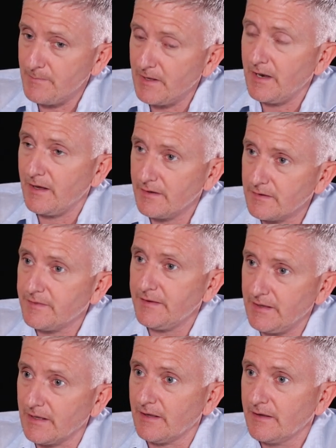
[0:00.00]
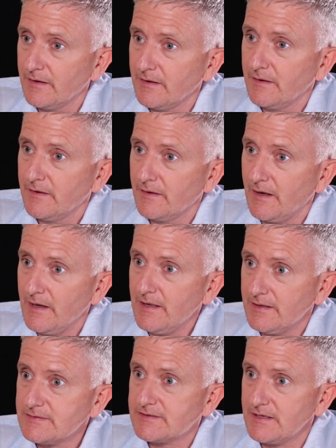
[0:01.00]
Think about how you're thinking.
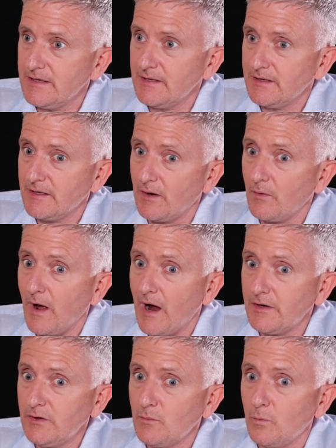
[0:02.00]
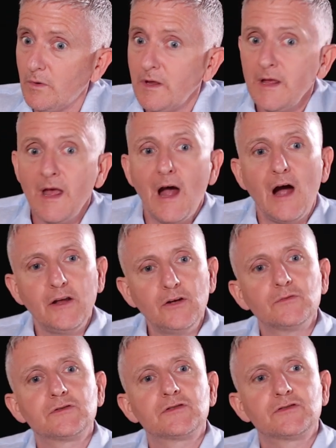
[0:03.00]
Are
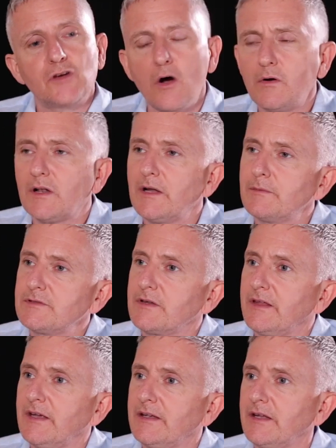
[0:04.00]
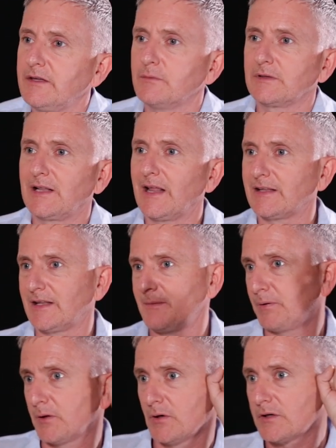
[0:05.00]
you so clear what you're thinking that you would gladly
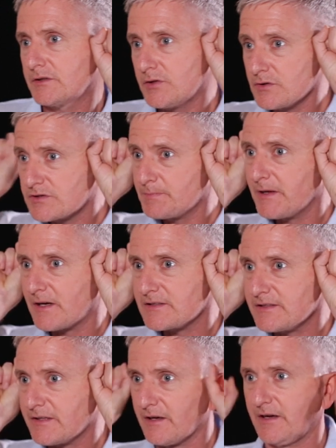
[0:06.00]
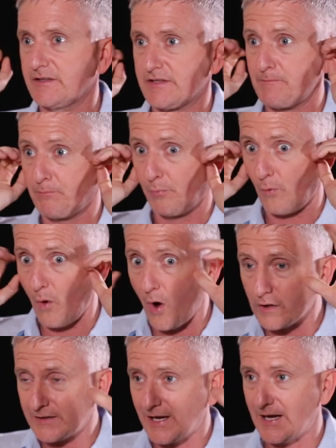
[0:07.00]
plug two speakers into your ears and
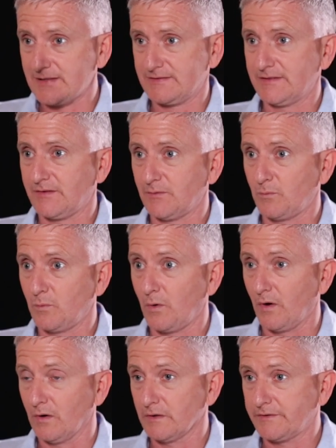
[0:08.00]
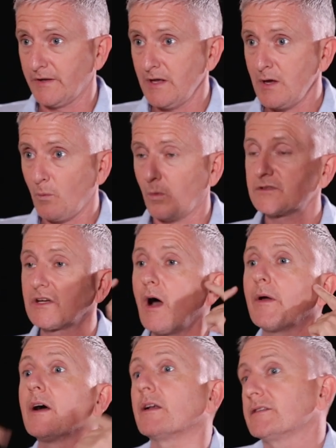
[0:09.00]
broadcast into the world what's
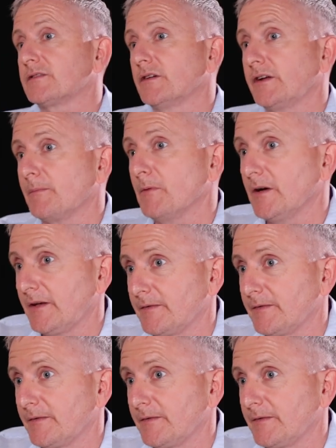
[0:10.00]
going on inside of your mind?